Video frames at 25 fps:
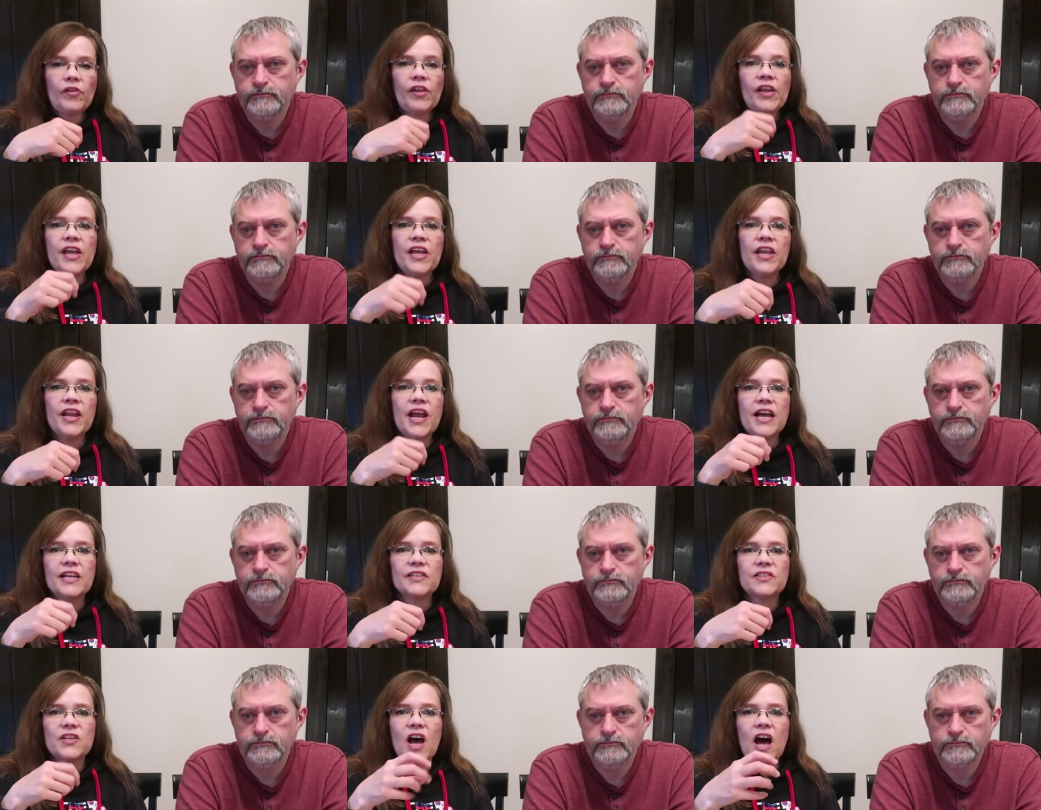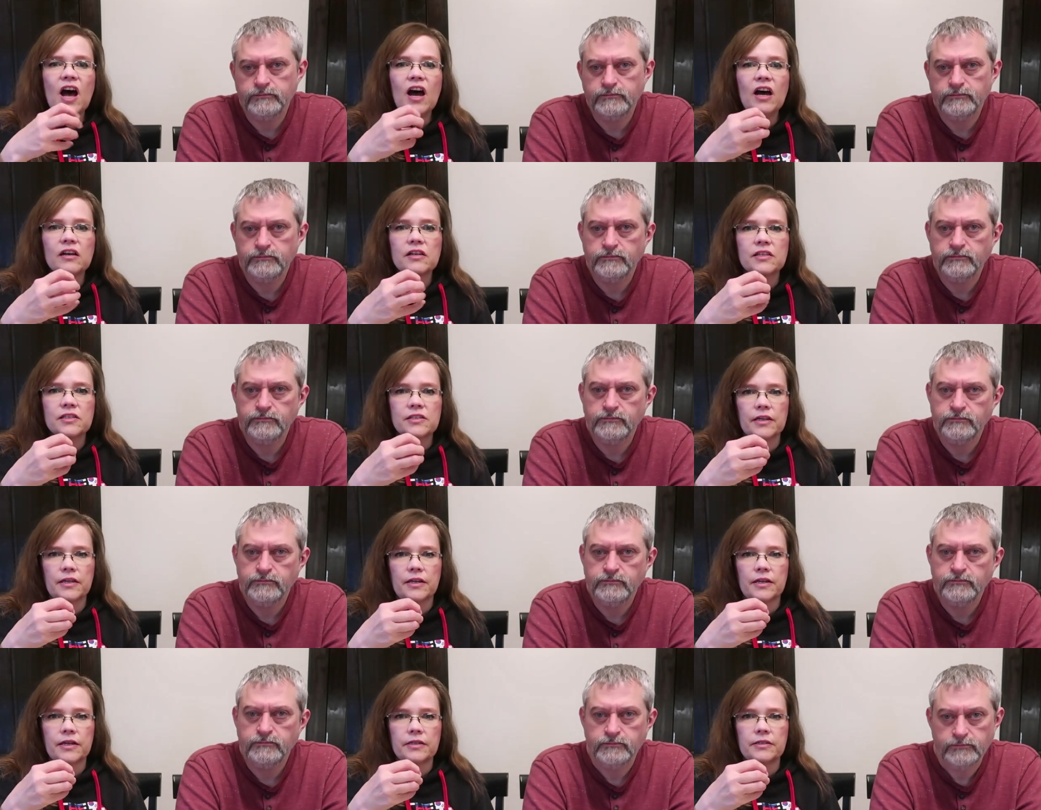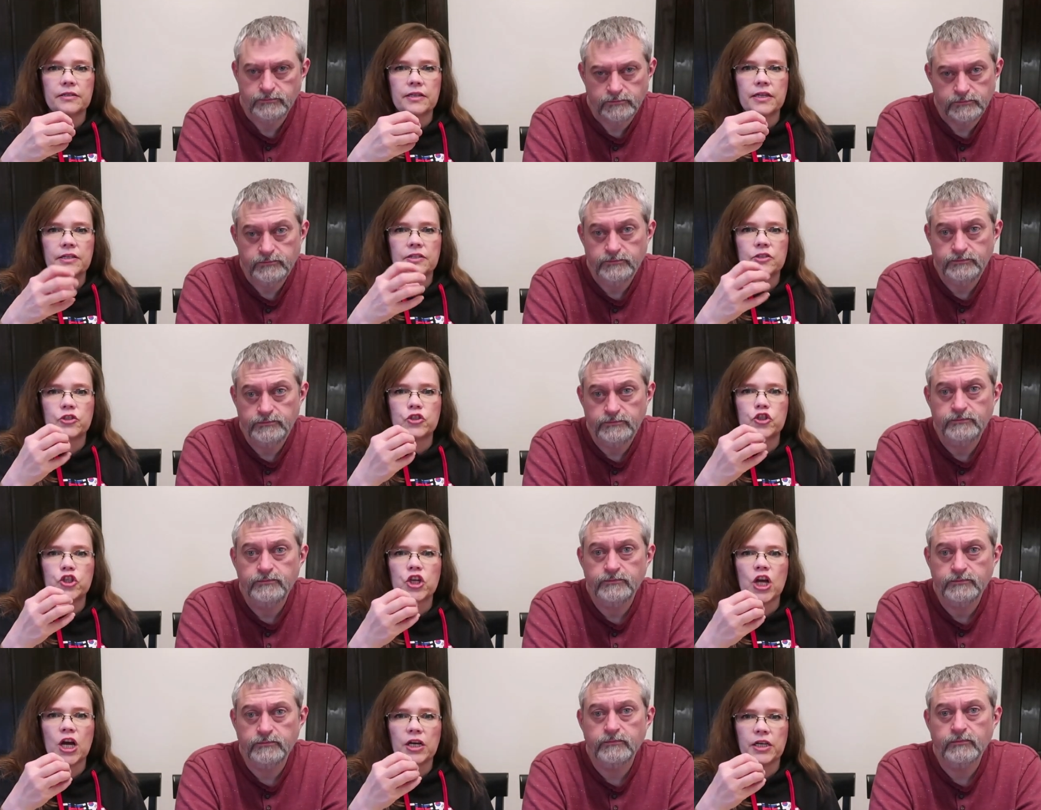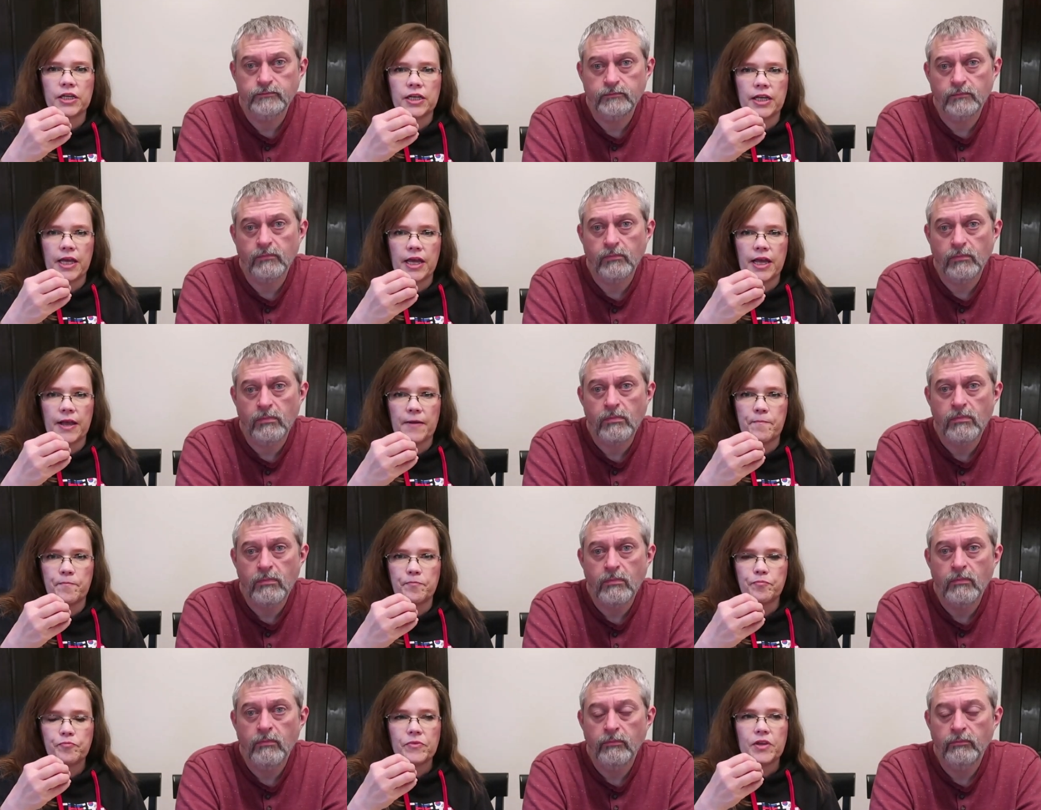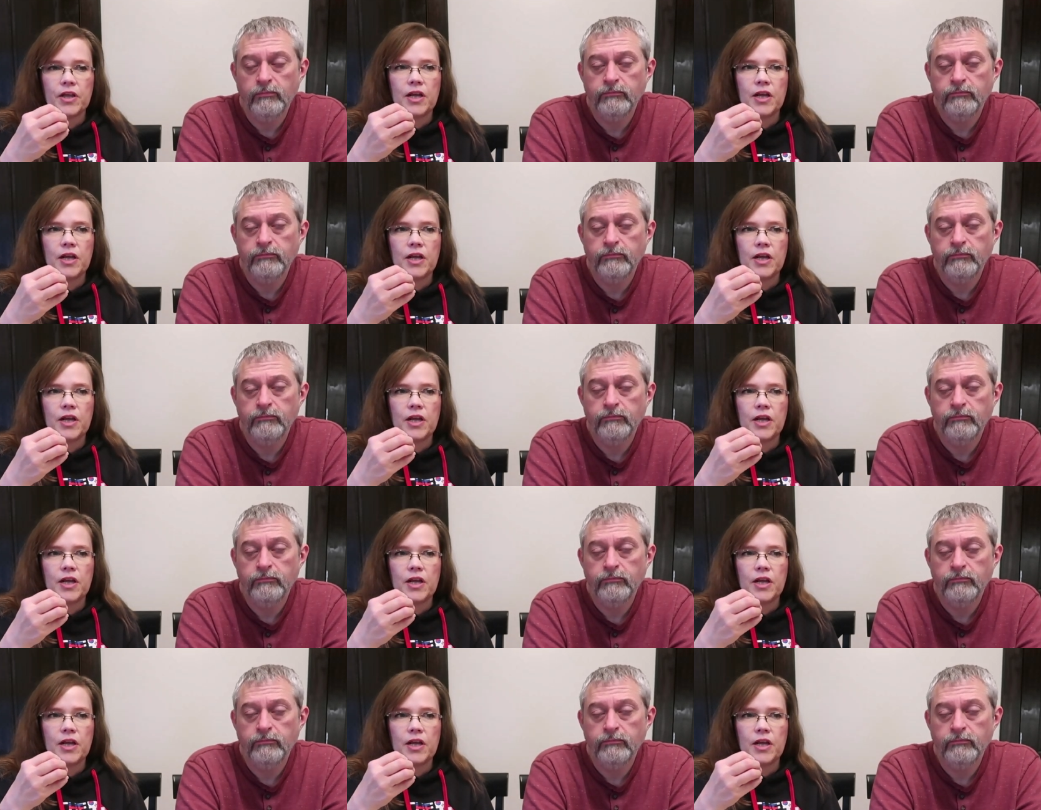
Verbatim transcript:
Speaker 1: It has hunks in it. It's mm-hmm. chunky,